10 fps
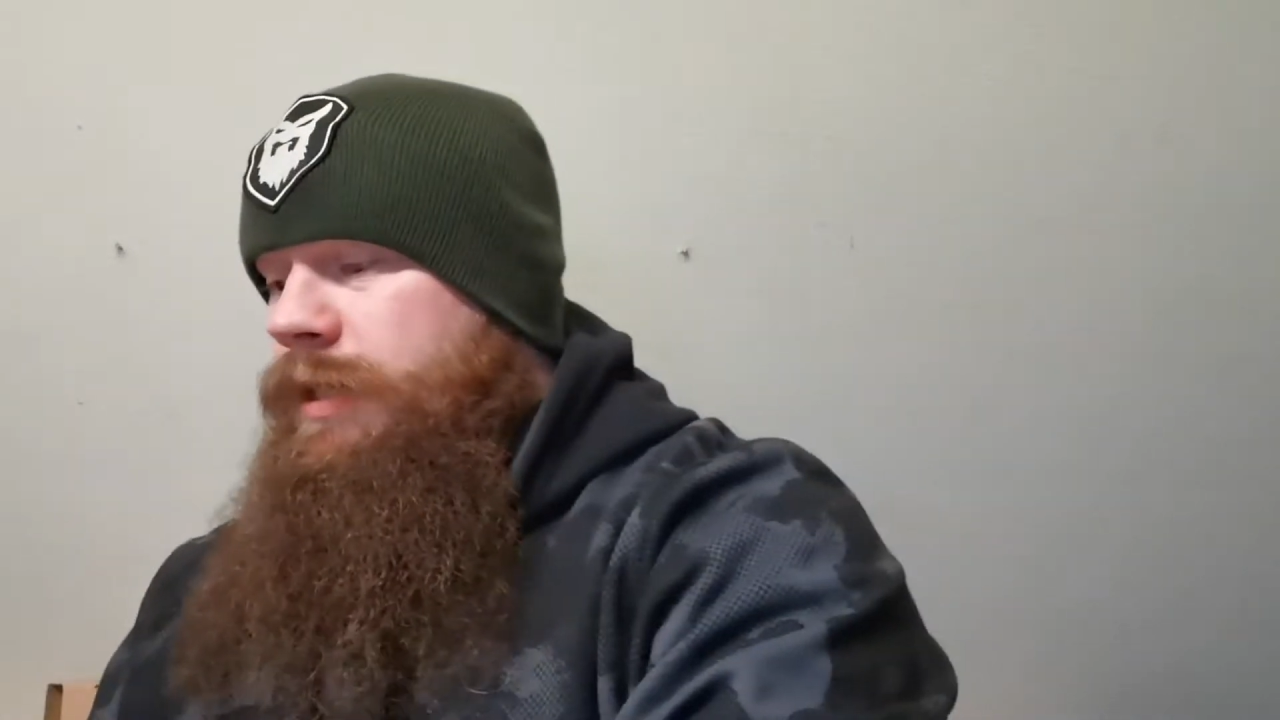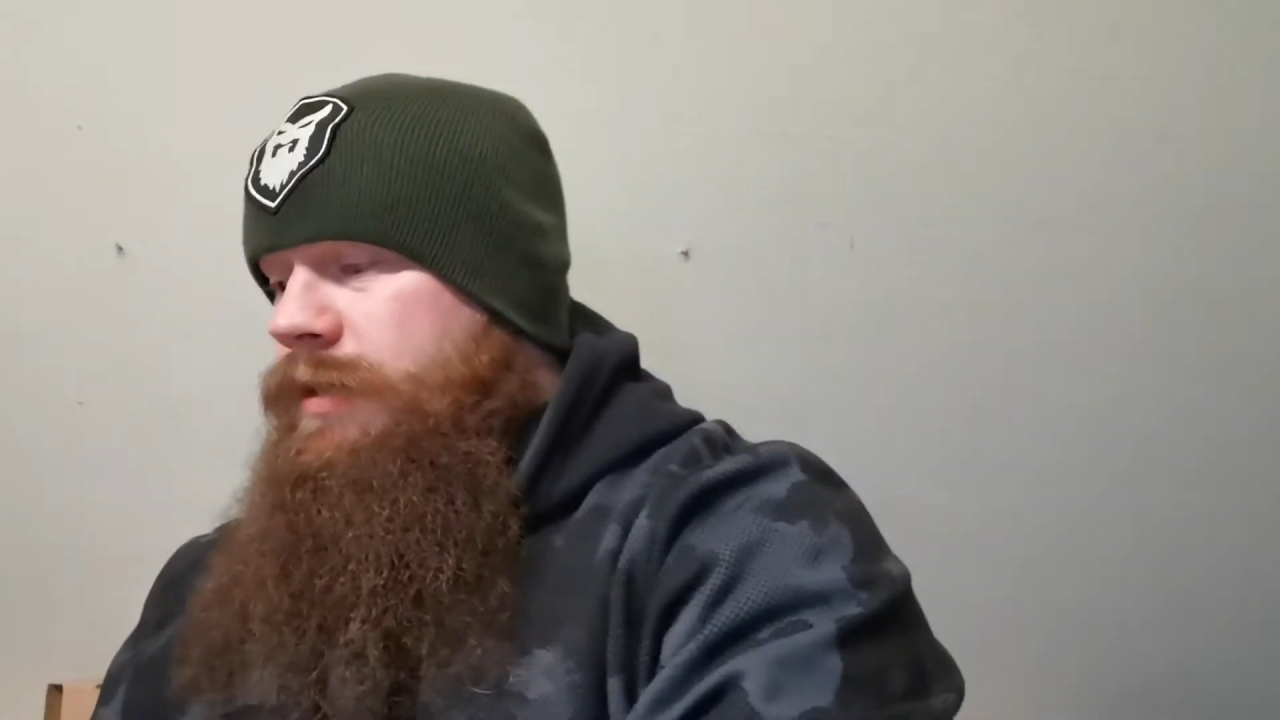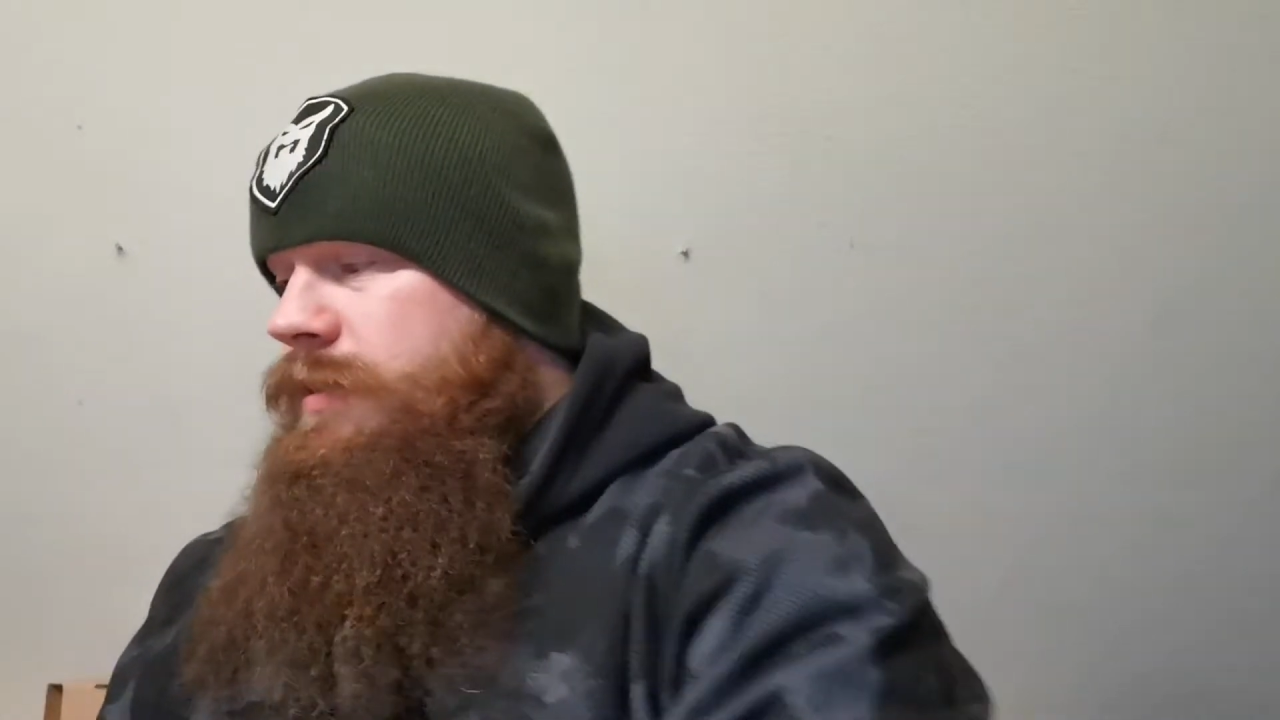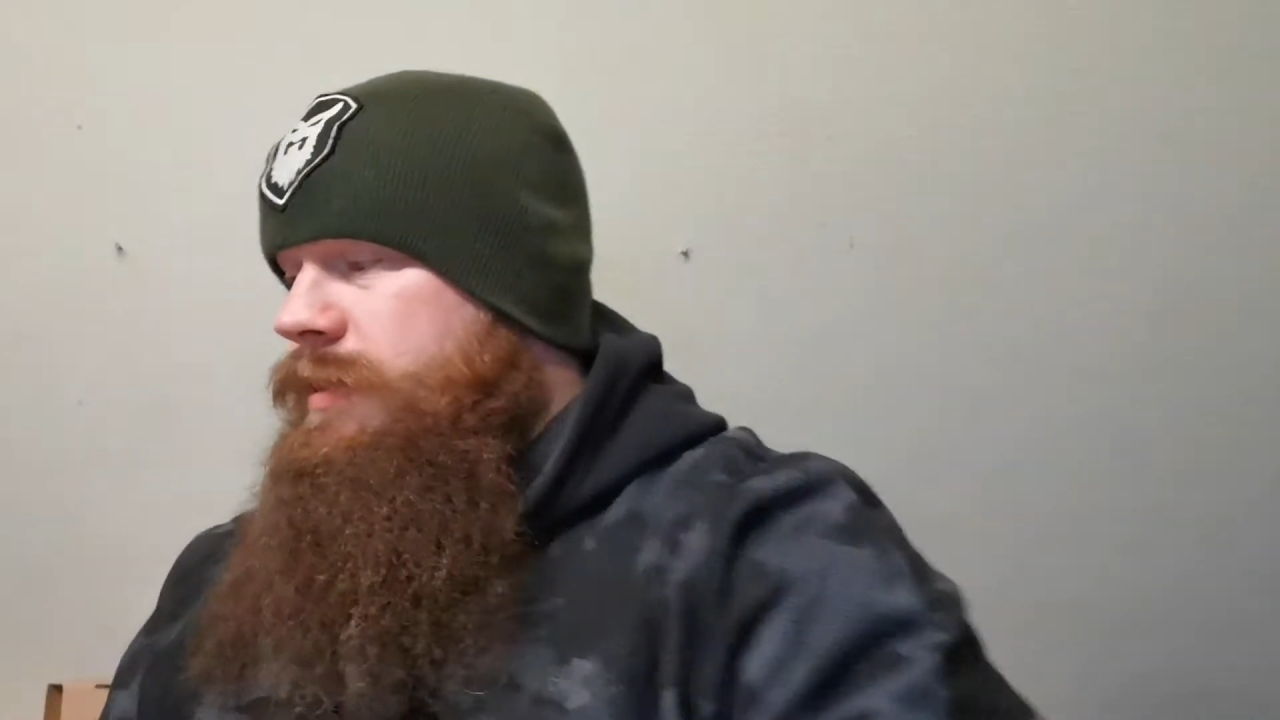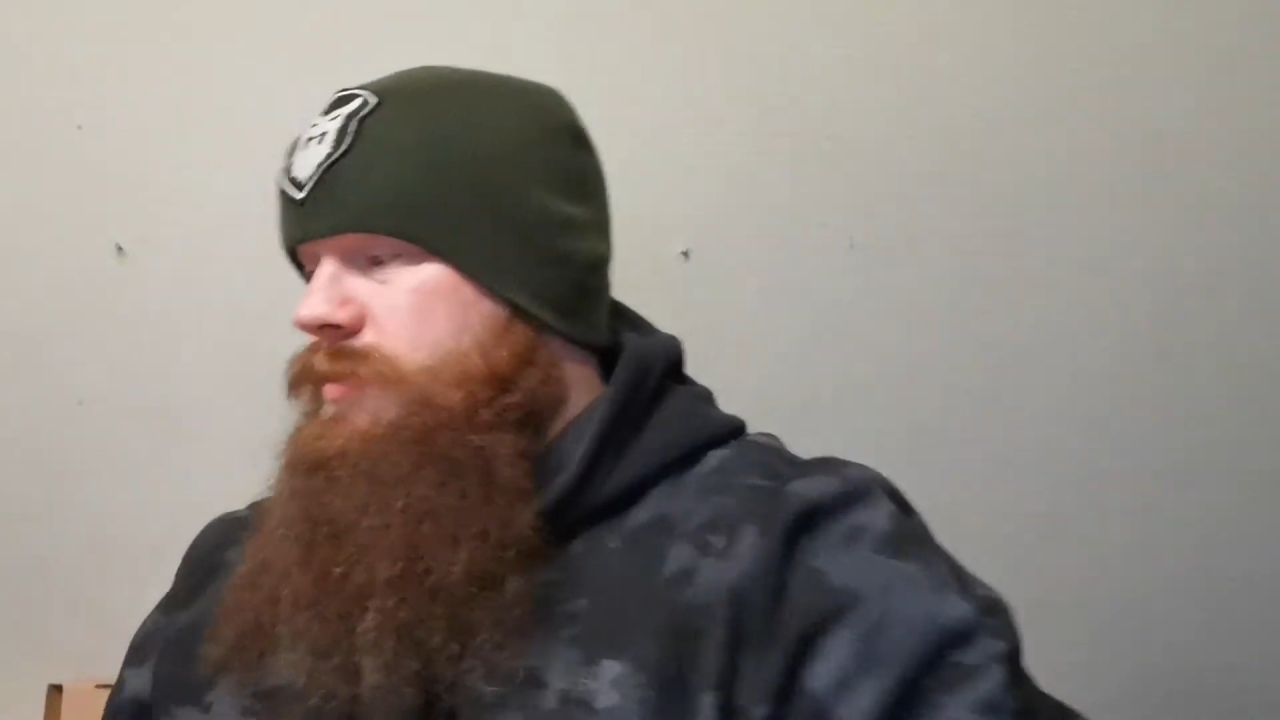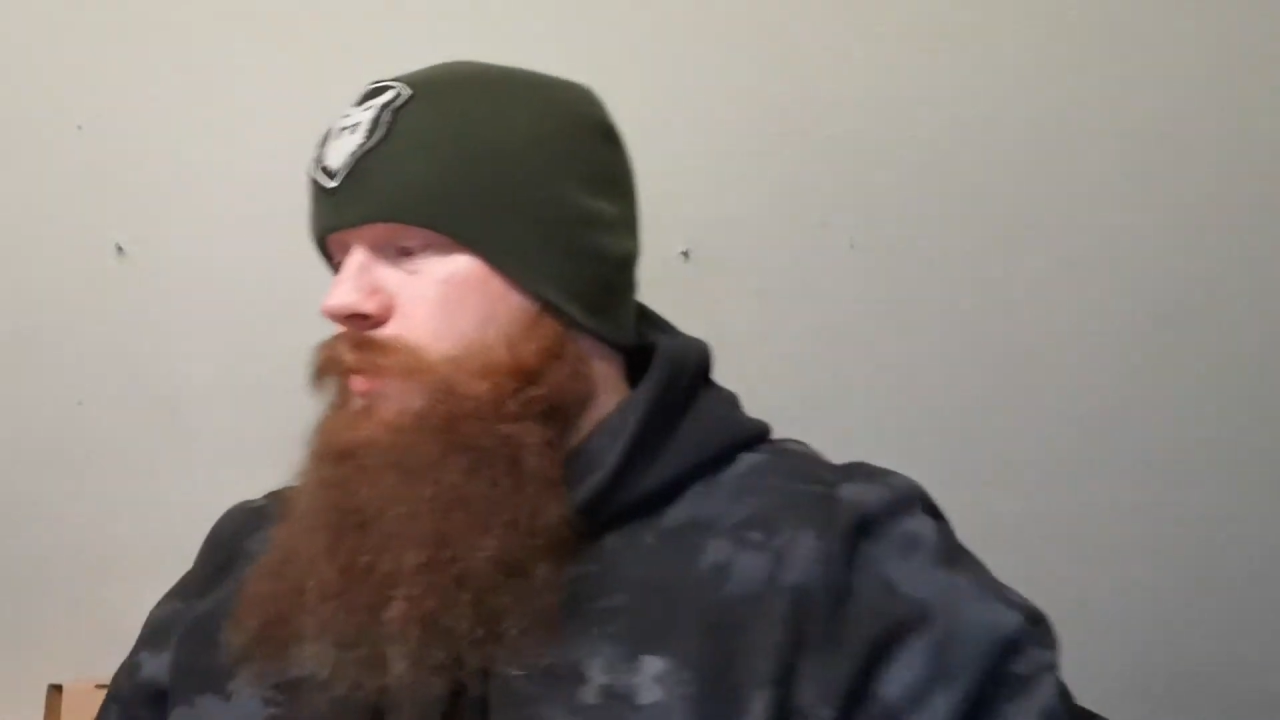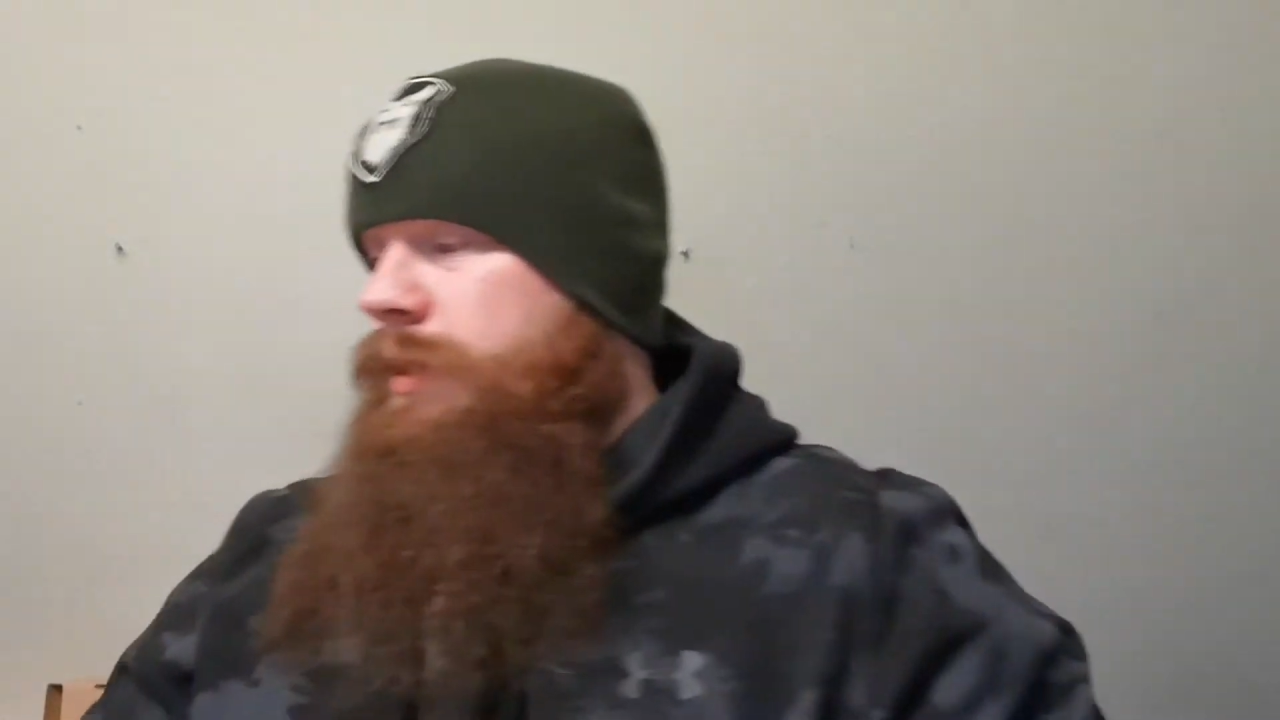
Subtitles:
not on this